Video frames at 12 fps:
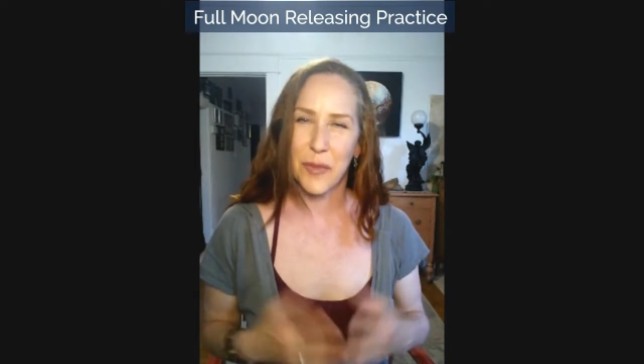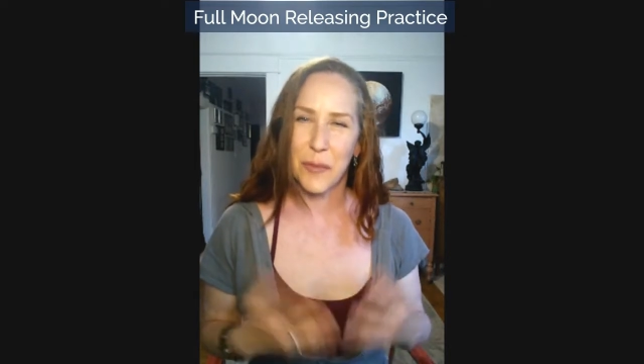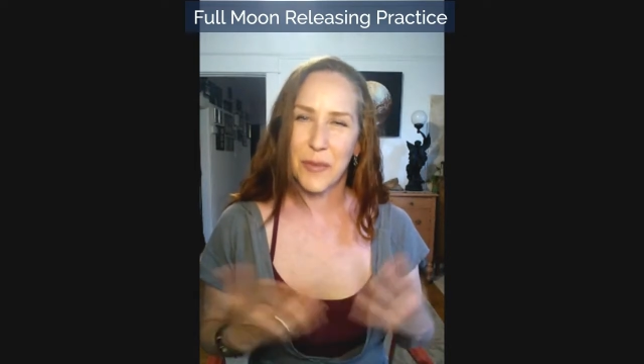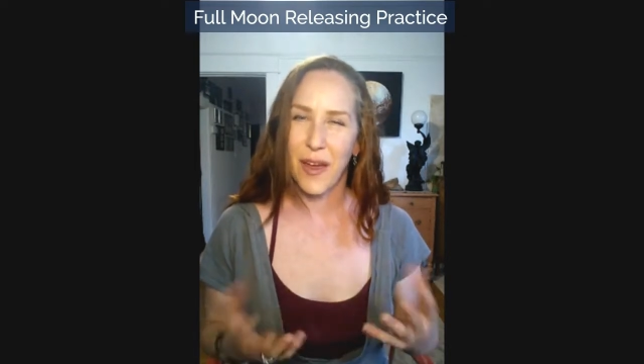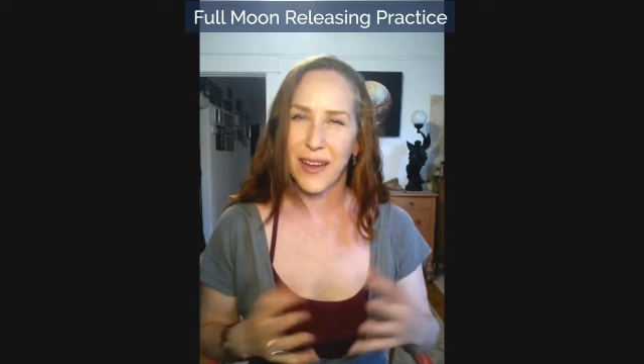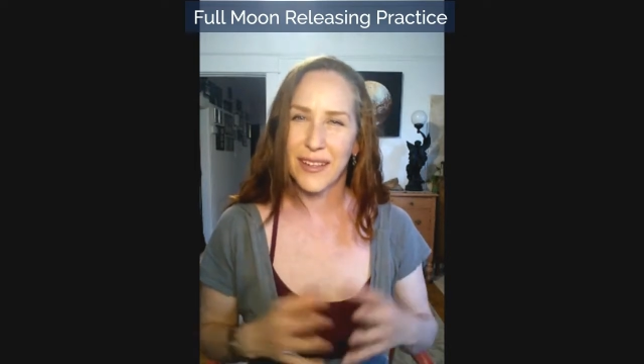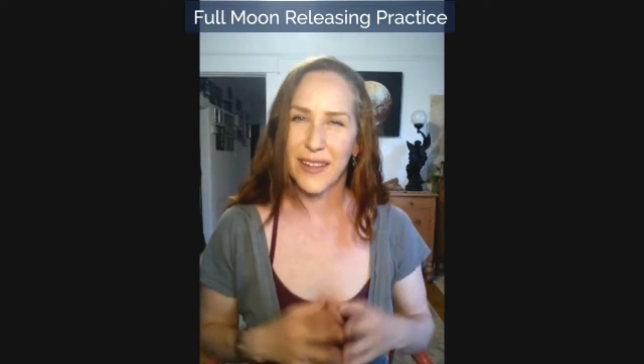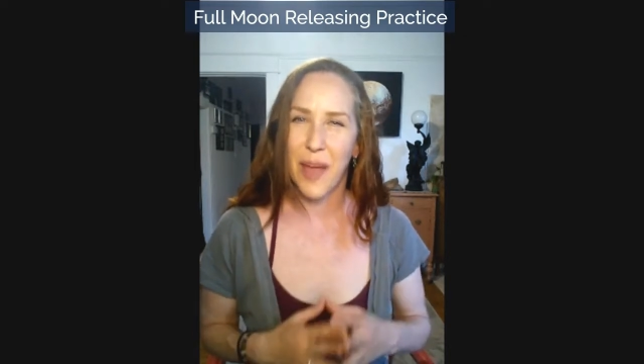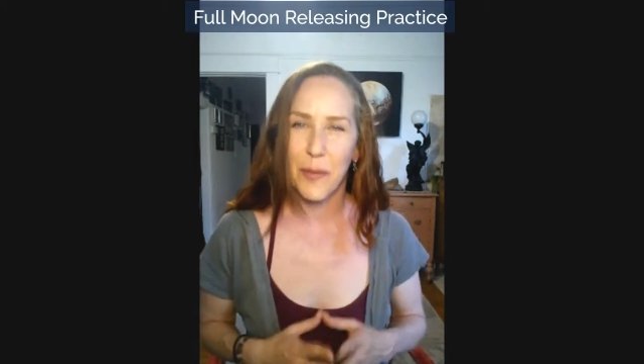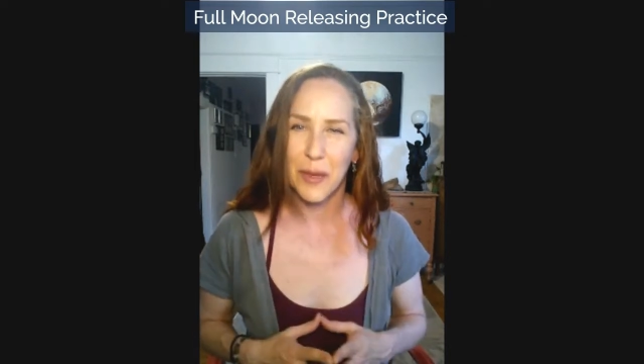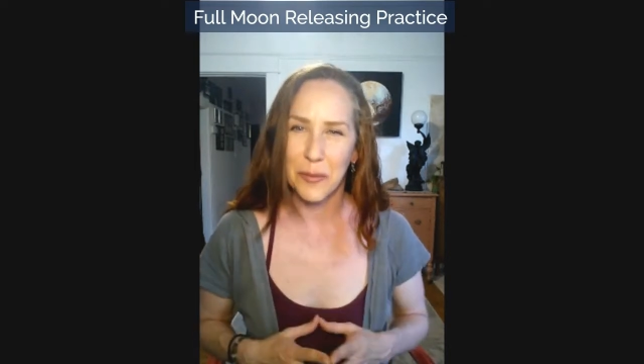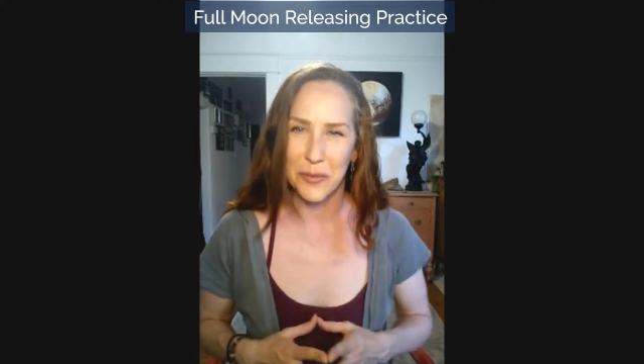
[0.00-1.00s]
meaning behind
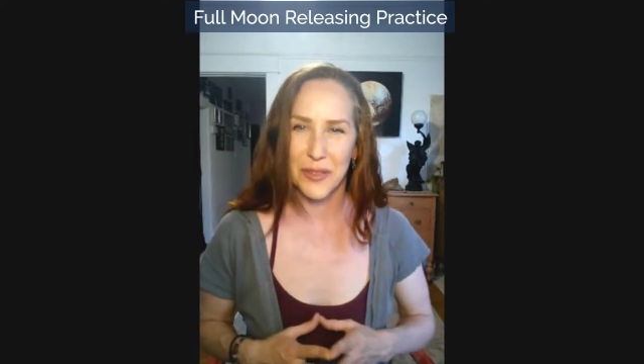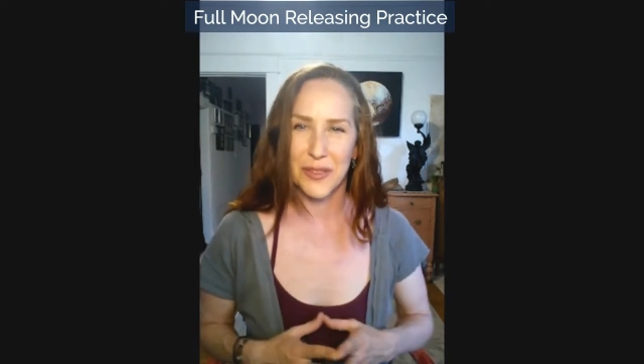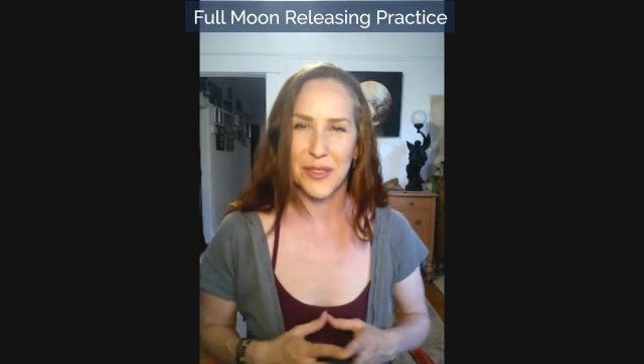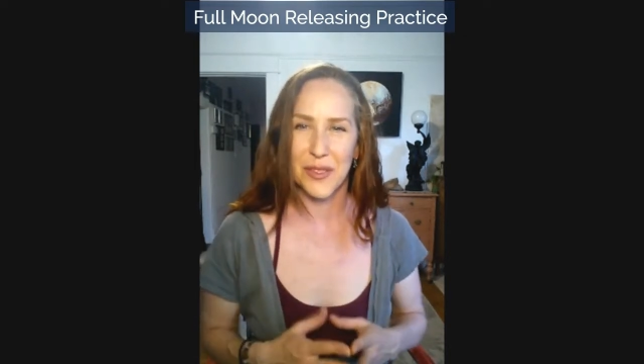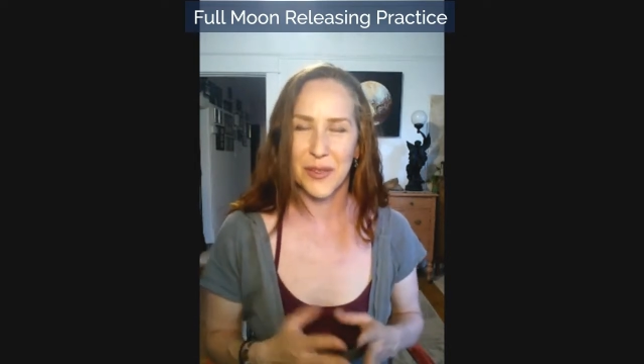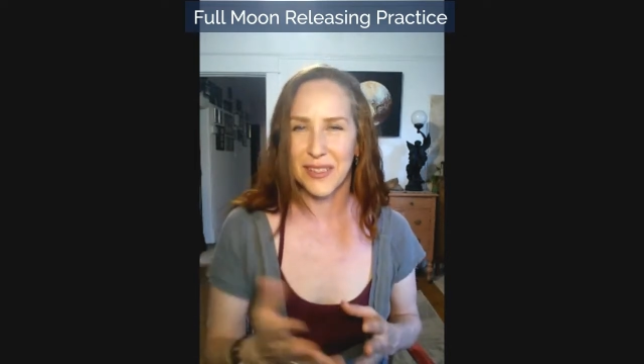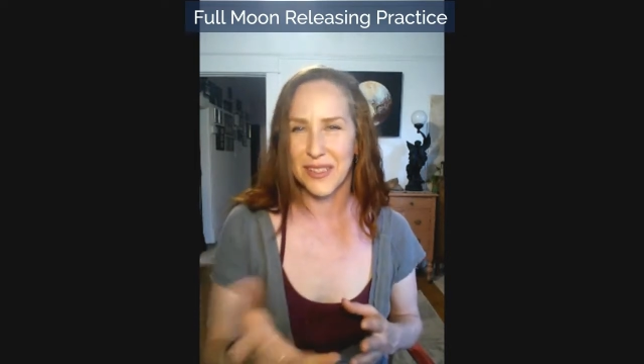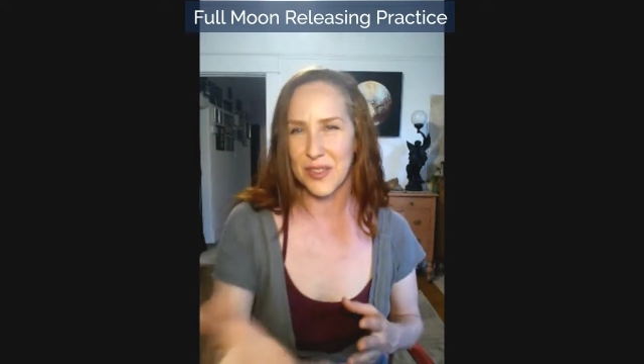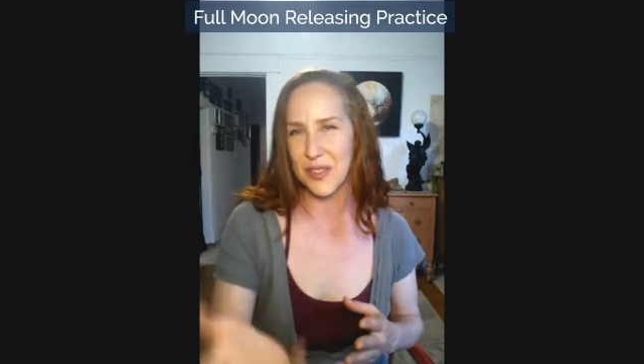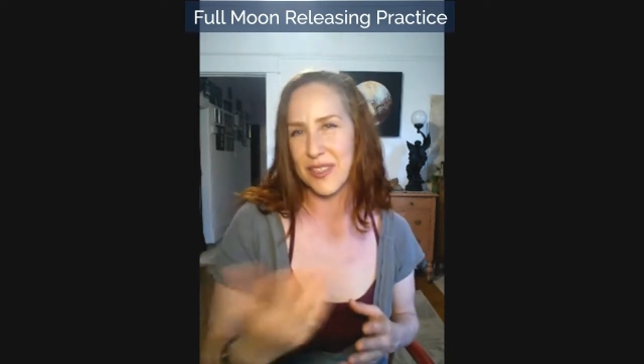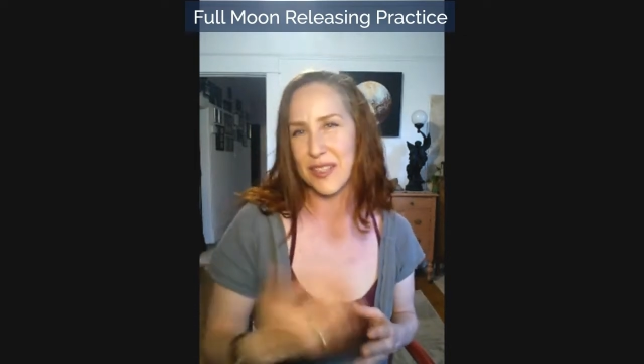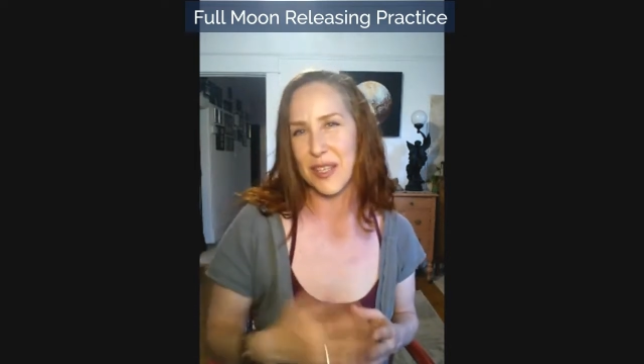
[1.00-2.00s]
hummingbirds, so that's
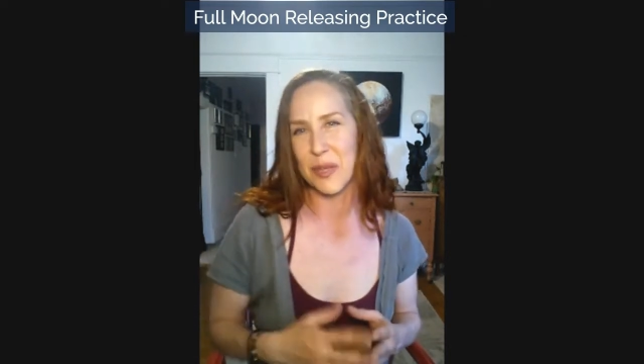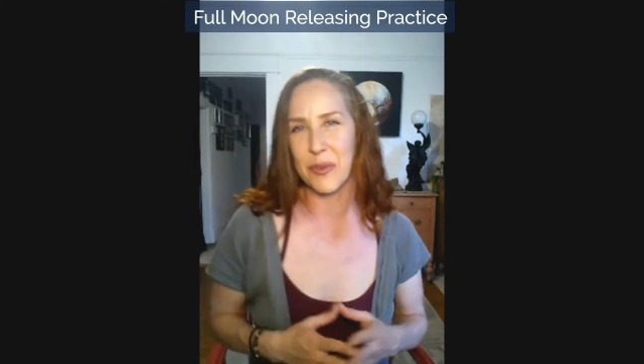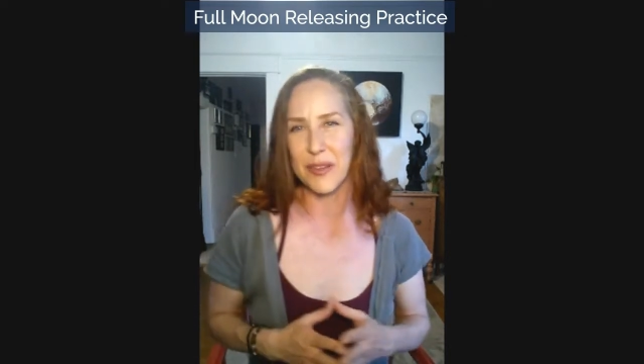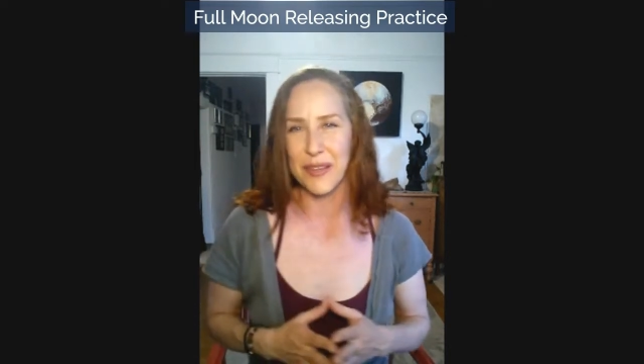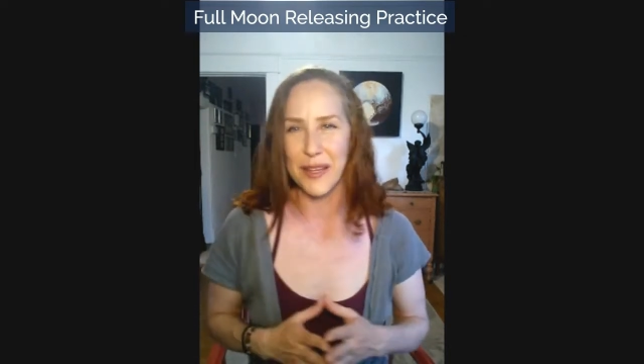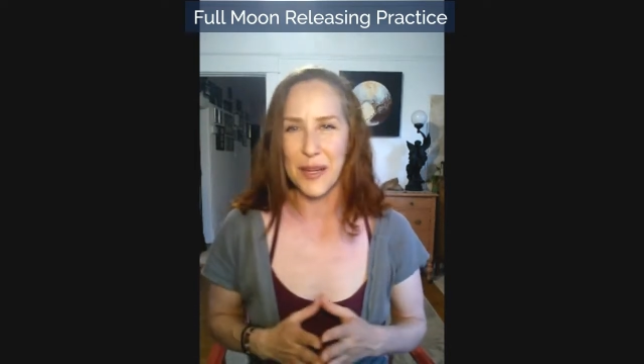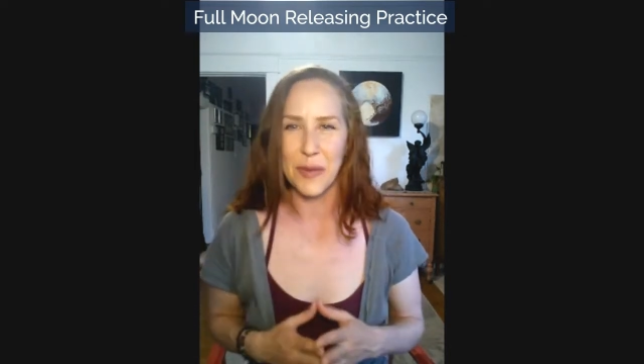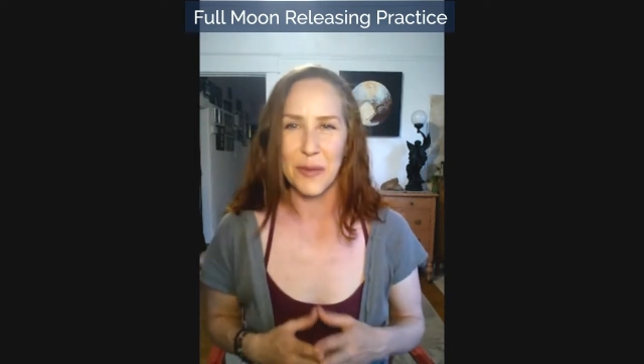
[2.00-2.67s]
interesting that you bring that up.